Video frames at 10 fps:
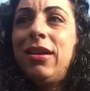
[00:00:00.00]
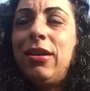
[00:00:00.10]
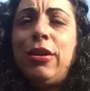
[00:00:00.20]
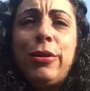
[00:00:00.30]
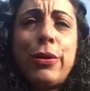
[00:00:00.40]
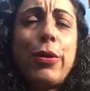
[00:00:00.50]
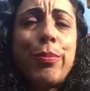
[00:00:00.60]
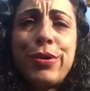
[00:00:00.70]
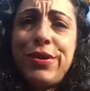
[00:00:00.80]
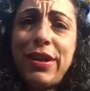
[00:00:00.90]
look or
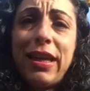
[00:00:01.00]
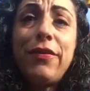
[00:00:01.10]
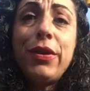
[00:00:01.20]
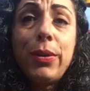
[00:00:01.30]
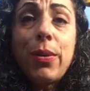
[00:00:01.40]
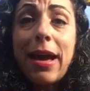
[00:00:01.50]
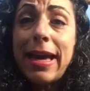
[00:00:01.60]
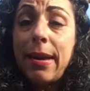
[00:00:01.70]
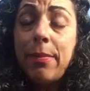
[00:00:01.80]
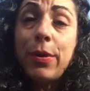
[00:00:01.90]
perceive you. I
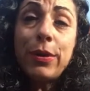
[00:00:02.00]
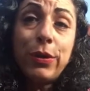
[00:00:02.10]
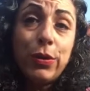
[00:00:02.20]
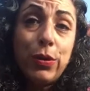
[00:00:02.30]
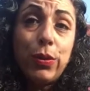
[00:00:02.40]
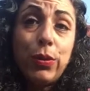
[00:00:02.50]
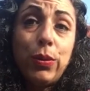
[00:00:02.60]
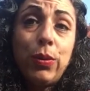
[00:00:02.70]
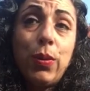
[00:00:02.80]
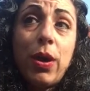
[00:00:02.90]
am gonna
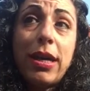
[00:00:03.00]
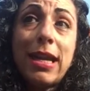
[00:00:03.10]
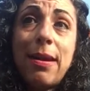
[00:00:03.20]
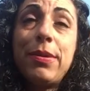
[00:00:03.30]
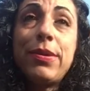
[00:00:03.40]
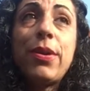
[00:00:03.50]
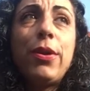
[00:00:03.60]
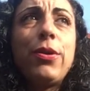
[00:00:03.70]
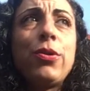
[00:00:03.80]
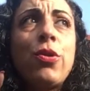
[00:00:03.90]
do an
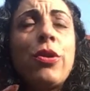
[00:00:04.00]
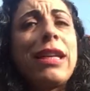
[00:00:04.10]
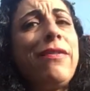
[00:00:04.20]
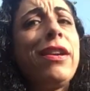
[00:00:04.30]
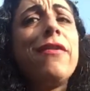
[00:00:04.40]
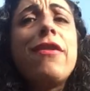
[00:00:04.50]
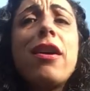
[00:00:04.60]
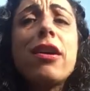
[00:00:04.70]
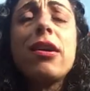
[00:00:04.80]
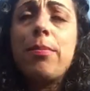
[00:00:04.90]
episode on not giving a
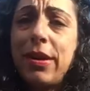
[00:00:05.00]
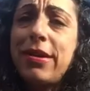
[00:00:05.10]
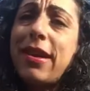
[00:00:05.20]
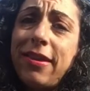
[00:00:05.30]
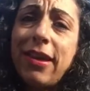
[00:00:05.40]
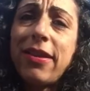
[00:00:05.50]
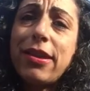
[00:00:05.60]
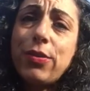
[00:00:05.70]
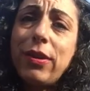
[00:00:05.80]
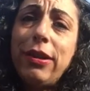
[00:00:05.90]
fuck, because I think
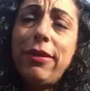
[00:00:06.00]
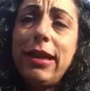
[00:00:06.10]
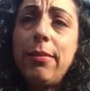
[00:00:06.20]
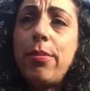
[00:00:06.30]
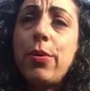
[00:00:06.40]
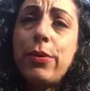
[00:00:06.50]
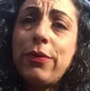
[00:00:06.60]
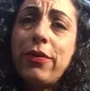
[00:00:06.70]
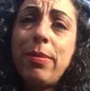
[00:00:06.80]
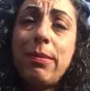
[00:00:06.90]
that's really, really
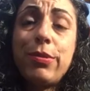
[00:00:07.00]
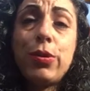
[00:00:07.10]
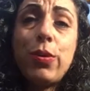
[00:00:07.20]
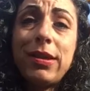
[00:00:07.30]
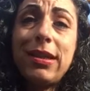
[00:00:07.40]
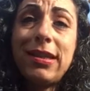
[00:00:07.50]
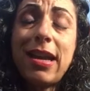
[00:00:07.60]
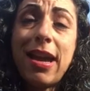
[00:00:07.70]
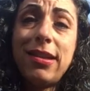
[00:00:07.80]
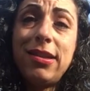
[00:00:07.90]
important for people to
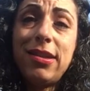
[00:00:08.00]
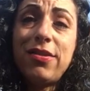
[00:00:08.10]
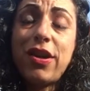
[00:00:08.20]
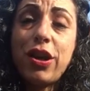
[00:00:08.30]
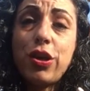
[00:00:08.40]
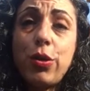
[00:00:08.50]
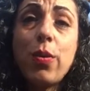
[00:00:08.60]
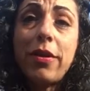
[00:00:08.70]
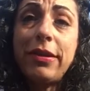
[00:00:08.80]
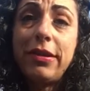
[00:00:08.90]
understand, is that you
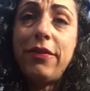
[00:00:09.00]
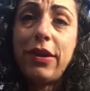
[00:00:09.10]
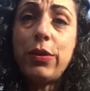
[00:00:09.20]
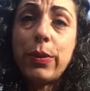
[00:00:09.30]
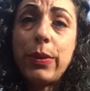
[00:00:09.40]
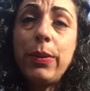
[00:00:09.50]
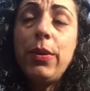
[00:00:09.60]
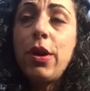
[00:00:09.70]
are an individual.